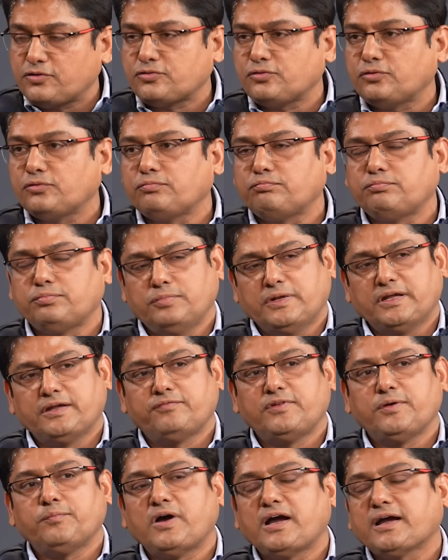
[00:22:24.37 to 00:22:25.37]
So
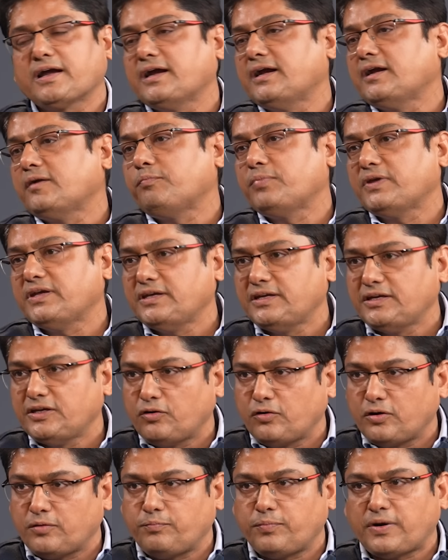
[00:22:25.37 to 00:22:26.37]
if the market PE
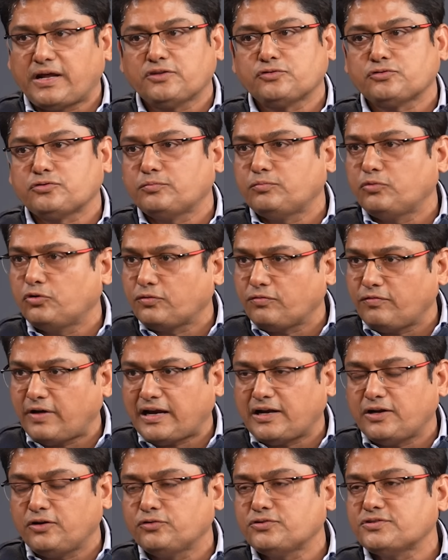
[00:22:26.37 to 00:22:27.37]
or price to book
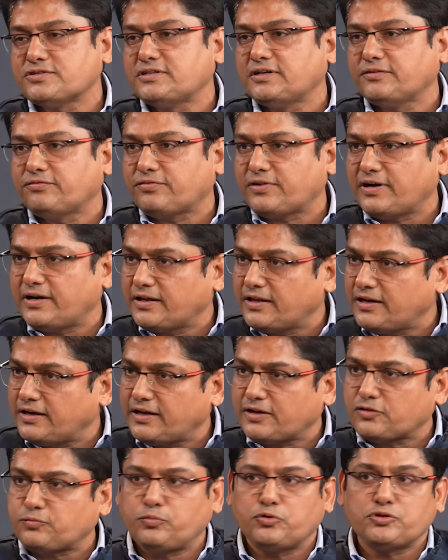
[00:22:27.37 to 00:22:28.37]
value is different, then
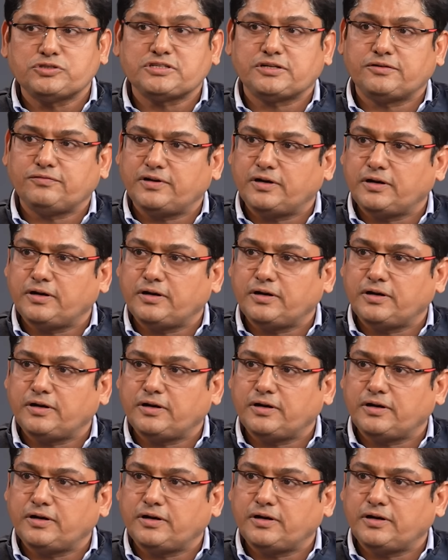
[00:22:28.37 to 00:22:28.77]
the exposure